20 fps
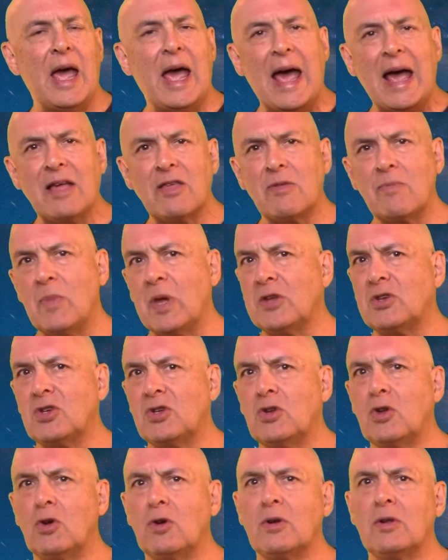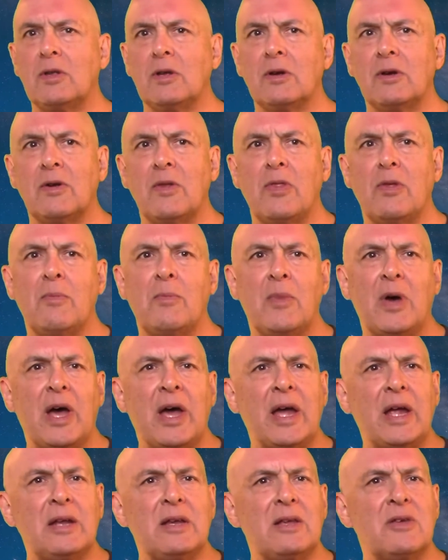As mentioned earlier, the
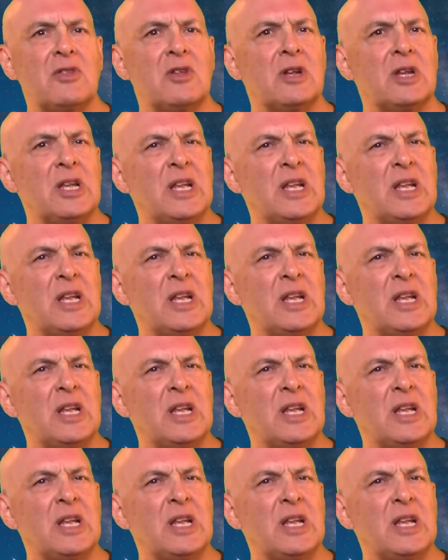mind is a